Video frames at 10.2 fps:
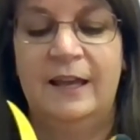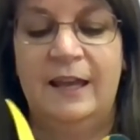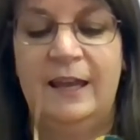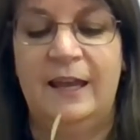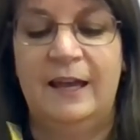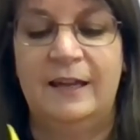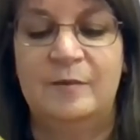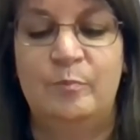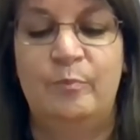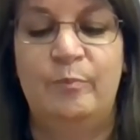and
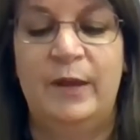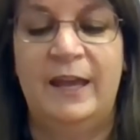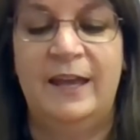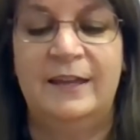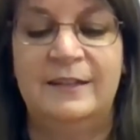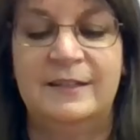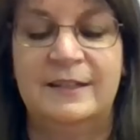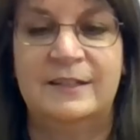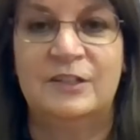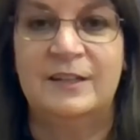bend
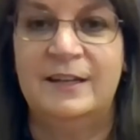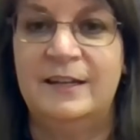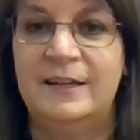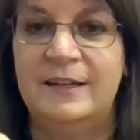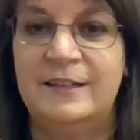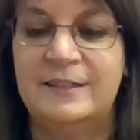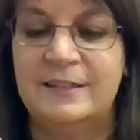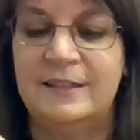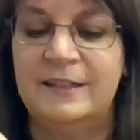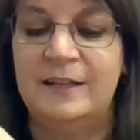it just
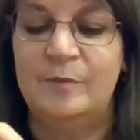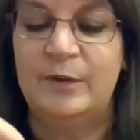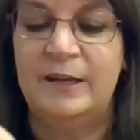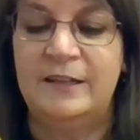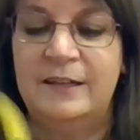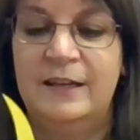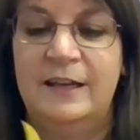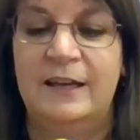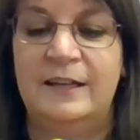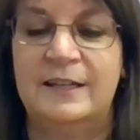a little bit
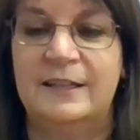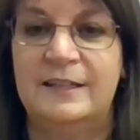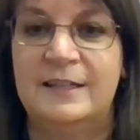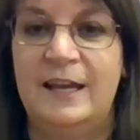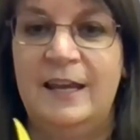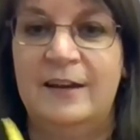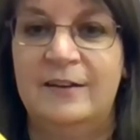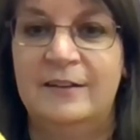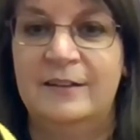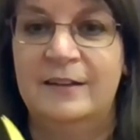and take the
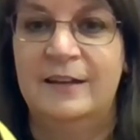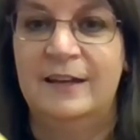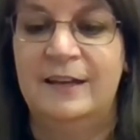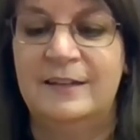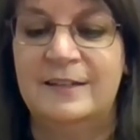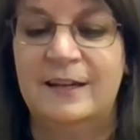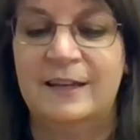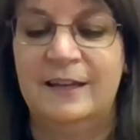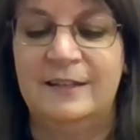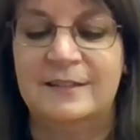tail and tuck
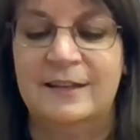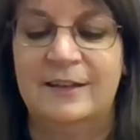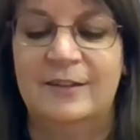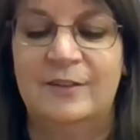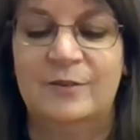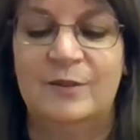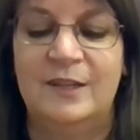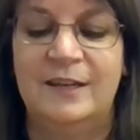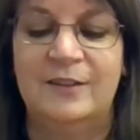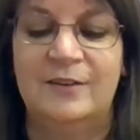it through
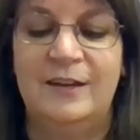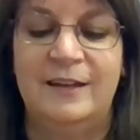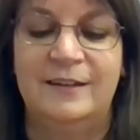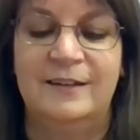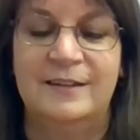the other end.